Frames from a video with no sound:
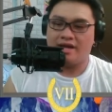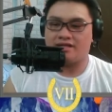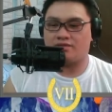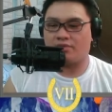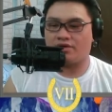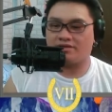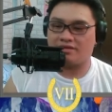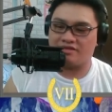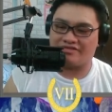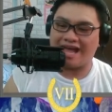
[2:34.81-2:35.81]
support
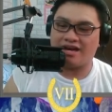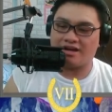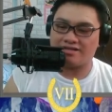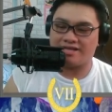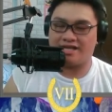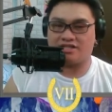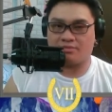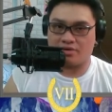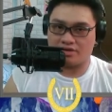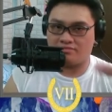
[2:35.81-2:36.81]
Vanoss and
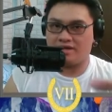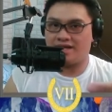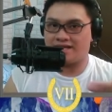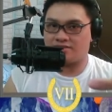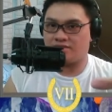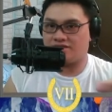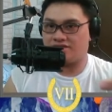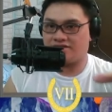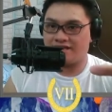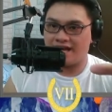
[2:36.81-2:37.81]
support me as much
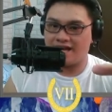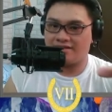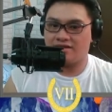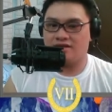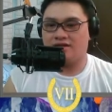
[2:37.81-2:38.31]
as you can.